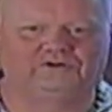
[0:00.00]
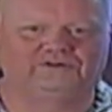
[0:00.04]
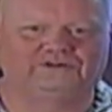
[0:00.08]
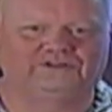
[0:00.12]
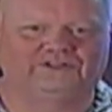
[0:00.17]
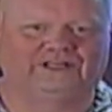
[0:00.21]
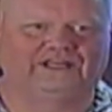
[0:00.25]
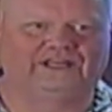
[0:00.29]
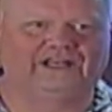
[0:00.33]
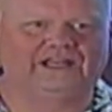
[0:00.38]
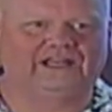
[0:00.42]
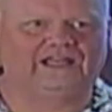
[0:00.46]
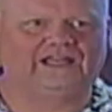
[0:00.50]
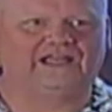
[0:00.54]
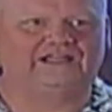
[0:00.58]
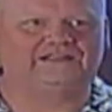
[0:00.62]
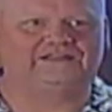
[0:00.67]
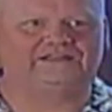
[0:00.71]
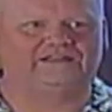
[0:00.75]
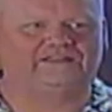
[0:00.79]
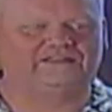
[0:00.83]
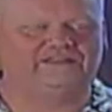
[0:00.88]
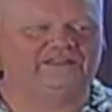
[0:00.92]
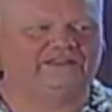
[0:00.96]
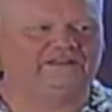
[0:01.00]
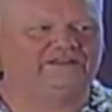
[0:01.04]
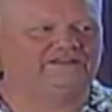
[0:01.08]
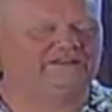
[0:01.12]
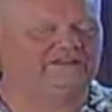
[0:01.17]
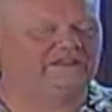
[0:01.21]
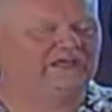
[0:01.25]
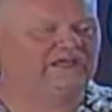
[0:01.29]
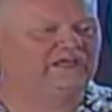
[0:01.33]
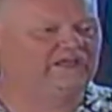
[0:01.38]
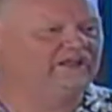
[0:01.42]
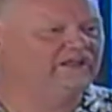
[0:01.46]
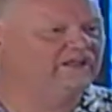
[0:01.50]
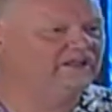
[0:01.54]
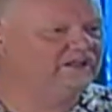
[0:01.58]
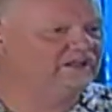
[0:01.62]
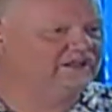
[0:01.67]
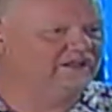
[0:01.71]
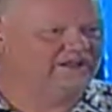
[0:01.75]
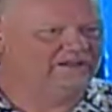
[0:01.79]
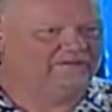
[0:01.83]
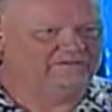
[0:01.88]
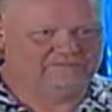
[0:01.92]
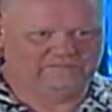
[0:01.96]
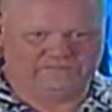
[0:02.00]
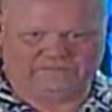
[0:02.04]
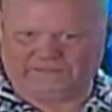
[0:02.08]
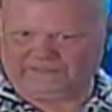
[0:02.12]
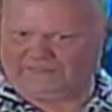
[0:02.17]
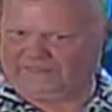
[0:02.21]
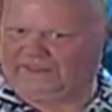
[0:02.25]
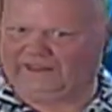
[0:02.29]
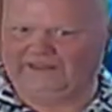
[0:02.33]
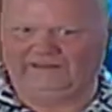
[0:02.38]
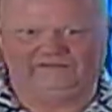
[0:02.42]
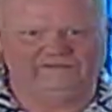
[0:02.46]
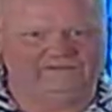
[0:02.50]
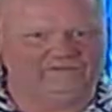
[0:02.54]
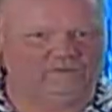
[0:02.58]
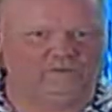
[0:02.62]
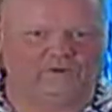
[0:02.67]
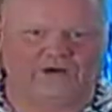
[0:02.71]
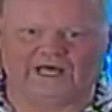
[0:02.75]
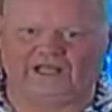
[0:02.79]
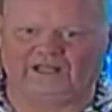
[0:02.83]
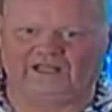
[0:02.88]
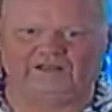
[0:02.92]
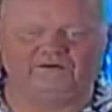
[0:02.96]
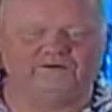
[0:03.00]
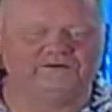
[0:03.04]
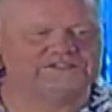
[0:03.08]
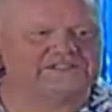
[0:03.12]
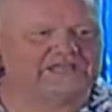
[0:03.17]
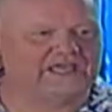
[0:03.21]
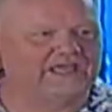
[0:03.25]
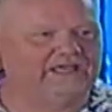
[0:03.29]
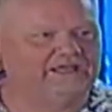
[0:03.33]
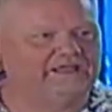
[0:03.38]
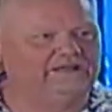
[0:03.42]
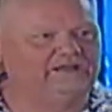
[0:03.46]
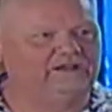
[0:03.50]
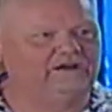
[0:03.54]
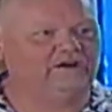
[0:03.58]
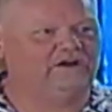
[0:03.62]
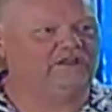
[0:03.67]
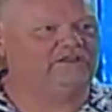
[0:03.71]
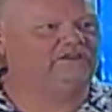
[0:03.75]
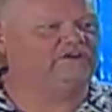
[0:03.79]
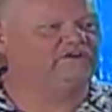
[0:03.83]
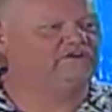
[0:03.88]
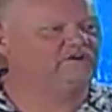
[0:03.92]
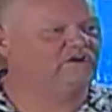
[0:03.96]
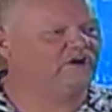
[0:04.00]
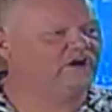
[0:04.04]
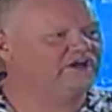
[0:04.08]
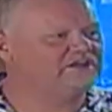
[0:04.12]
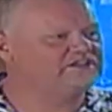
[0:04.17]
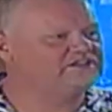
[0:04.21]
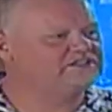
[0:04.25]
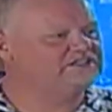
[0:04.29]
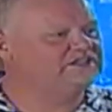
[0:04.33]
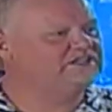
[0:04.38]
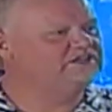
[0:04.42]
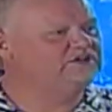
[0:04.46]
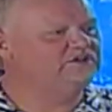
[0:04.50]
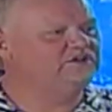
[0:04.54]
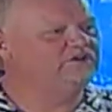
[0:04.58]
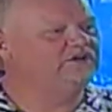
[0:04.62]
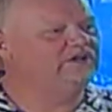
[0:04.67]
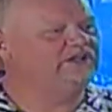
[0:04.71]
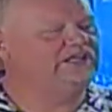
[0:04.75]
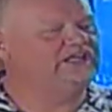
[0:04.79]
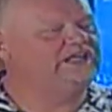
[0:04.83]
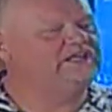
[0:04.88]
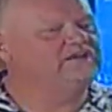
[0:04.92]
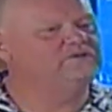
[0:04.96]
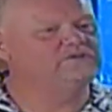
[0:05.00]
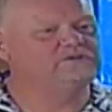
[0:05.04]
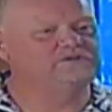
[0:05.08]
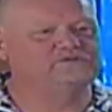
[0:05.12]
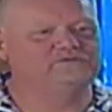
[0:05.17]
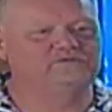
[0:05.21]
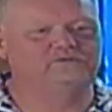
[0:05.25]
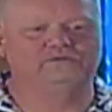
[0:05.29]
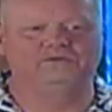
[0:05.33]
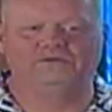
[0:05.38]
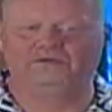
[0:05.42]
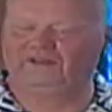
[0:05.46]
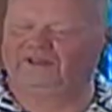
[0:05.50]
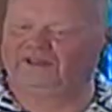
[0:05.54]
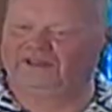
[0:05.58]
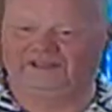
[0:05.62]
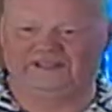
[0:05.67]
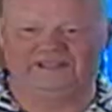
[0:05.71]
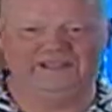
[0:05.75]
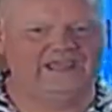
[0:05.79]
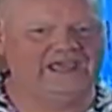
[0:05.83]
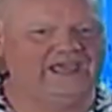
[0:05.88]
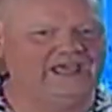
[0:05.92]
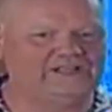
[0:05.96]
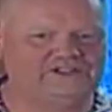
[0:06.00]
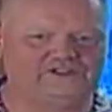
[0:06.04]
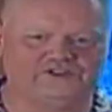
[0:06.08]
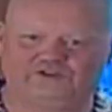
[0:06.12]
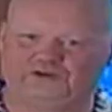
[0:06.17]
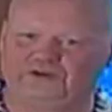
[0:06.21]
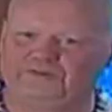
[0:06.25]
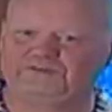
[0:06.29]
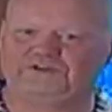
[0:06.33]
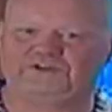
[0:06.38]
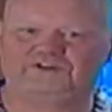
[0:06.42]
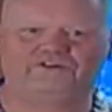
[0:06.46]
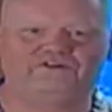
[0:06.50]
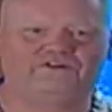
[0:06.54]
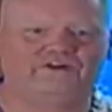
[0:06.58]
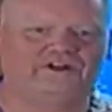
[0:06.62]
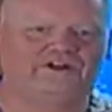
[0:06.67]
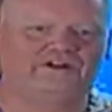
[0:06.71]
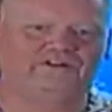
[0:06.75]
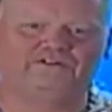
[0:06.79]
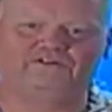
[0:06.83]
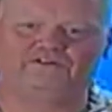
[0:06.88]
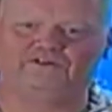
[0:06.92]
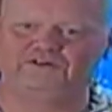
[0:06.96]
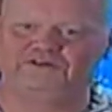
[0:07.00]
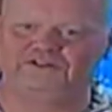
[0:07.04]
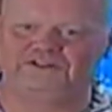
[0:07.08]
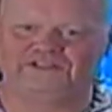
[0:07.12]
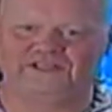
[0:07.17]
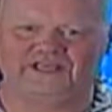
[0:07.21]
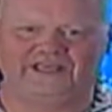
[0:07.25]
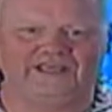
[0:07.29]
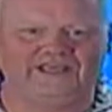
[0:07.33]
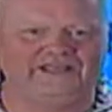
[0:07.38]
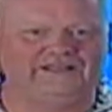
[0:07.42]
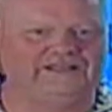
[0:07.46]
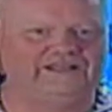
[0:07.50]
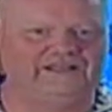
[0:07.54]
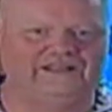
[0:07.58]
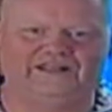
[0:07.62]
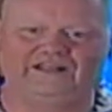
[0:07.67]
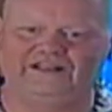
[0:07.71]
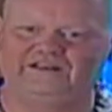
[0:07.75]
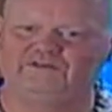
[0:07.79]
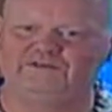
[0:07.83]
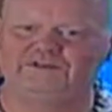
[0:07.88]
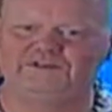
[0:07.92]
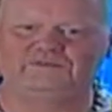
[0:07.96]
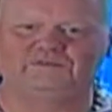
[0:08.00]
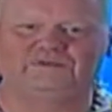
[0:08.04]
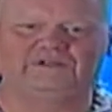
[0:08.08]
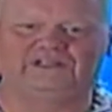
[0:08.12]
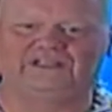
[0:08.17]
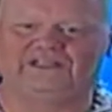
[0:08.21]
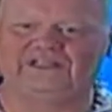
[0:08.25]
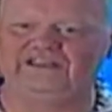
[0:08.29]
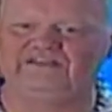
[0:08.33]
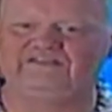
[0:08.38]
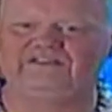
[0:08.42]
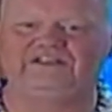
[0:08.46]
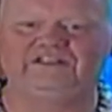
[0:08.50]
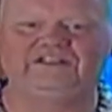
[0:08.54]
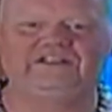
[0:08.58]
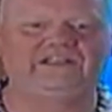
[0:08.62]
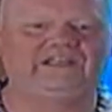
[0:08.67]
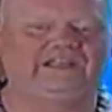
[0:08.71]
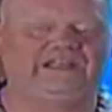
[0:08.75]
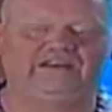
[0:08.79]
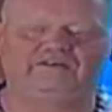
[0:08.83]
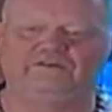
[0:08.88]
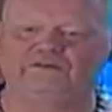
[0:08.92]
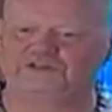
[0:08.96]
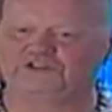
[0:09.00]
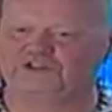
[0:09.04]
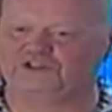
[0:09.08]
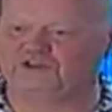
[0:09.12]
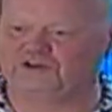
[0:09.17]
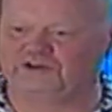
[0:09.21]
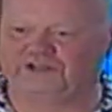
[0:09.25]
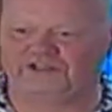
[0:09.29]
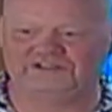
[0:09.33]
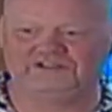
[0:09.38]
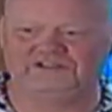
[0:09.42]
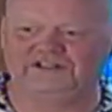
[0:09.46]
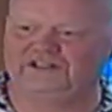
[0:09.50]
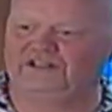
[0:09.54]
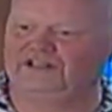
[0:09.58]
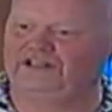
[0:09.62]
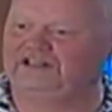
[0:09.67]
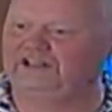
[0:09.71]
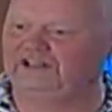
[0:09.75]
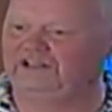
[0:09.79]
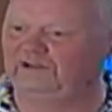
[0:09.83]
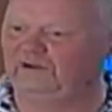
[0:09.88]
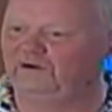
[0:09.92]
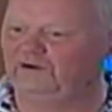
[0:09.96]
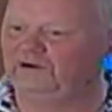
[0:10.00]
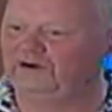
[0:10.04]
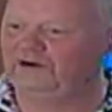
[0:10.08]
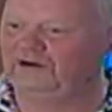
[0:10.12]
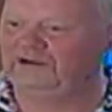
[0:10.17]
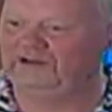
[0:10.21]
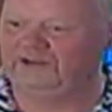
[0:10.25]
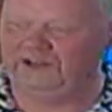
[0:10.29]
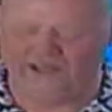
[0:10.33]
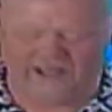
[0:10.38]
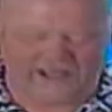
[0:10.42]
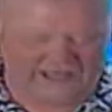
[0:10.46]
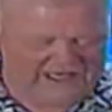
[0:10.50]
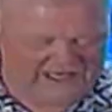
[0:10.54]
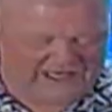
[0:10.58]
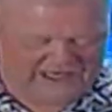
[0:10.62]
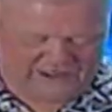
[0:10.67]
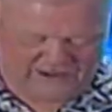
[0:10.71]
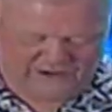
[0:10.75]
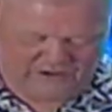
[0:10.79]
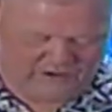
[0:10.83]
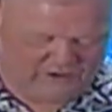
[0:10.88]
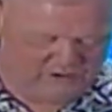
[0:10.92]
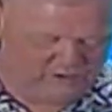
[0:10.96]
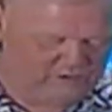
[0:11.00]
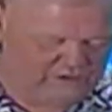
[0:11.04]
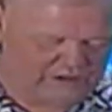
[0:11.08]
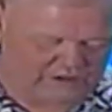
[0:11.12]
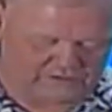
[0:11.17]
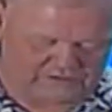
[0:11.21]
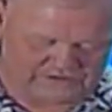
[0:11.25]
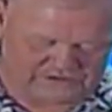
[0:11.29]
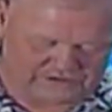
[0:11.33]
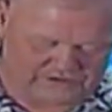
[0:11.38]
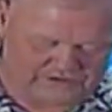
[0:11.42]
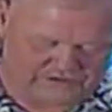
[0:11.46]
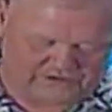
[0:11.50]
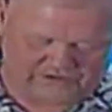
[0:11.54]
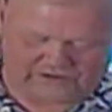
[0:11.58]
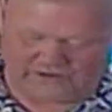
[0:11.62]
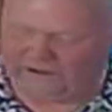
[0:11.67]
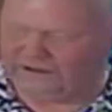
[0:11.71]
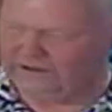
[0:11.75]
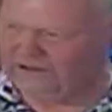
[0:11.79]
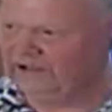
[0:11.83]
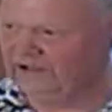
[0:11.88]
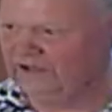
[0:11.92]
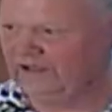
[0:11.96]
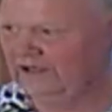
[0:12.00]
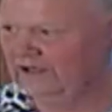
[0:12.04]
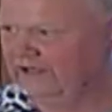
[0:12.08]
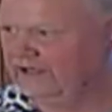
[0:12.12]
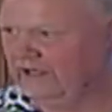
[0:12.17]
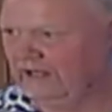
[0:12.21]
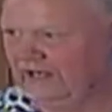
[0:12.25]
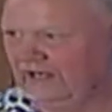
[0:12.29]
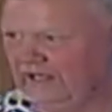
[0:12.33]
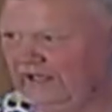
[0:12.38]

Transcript: And I like to think that while he was hanging there on the cross, he knew he was he had scripture running through his head that he was believing, he was trusting in the Lord. He knew what was going gonna